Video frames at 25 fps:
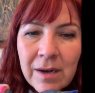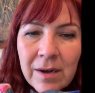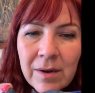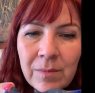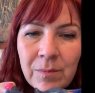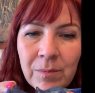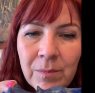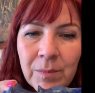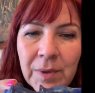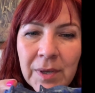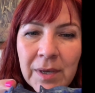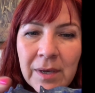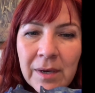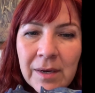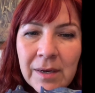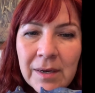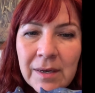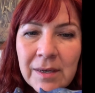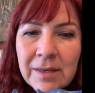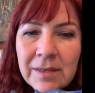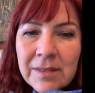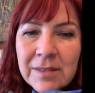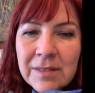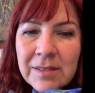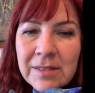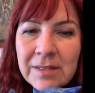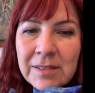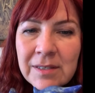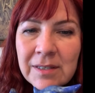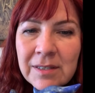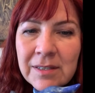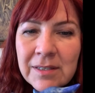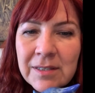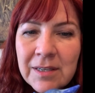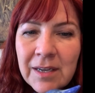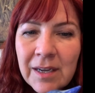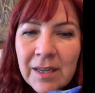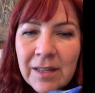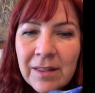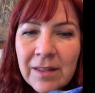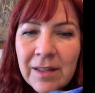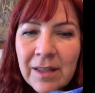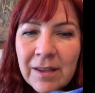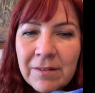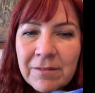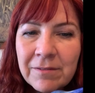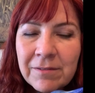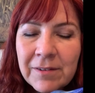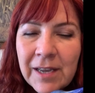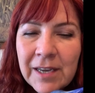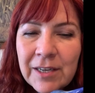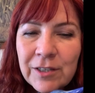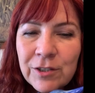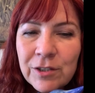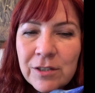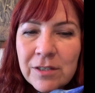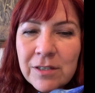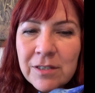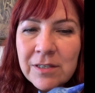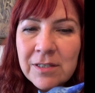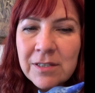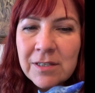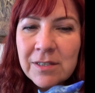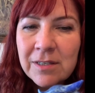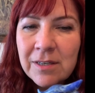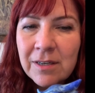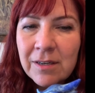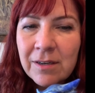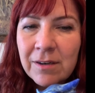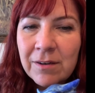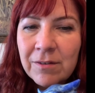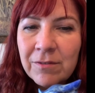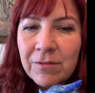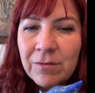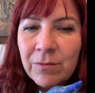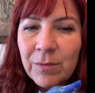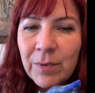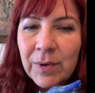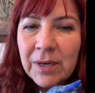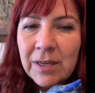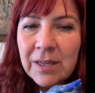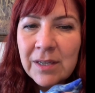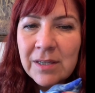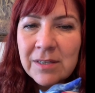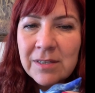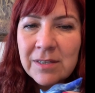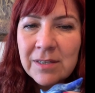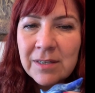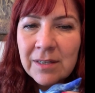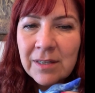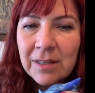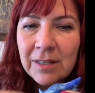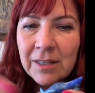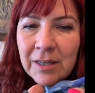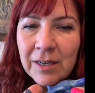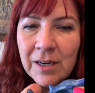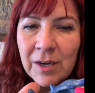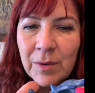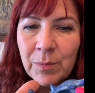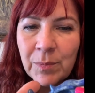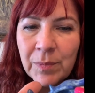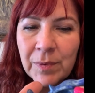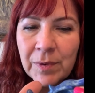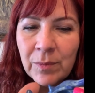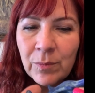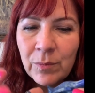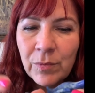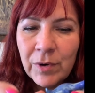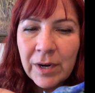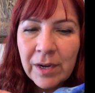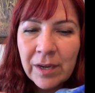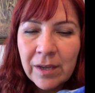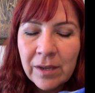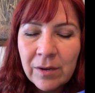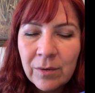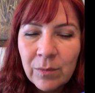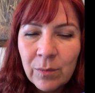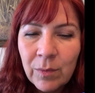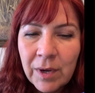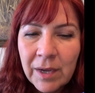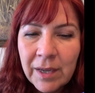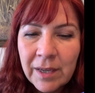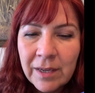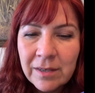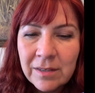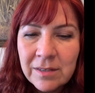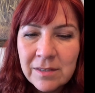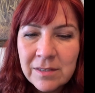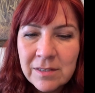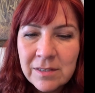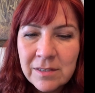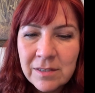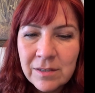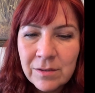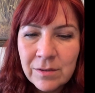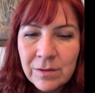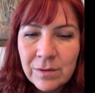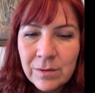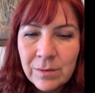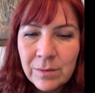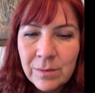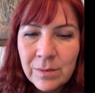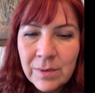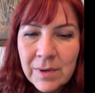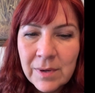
because it's got that flashes of when he's lit up and bright and white. So